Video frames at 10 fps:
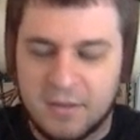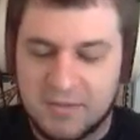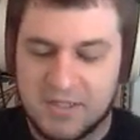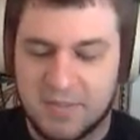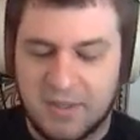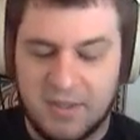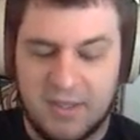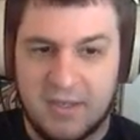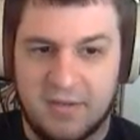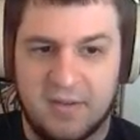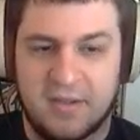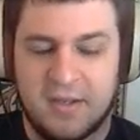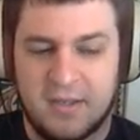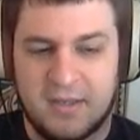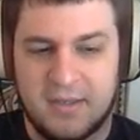typically
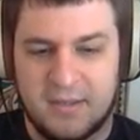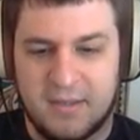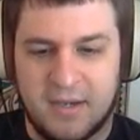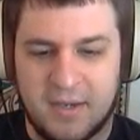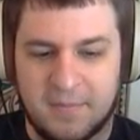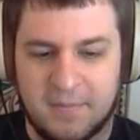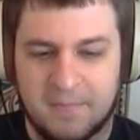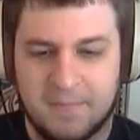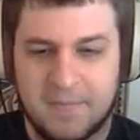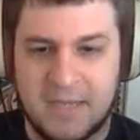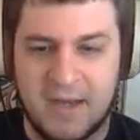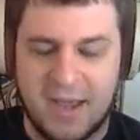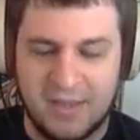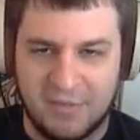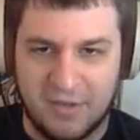in
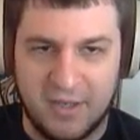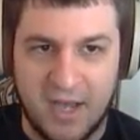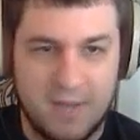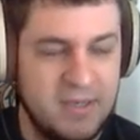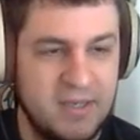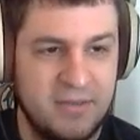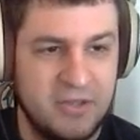high-level Hanabi,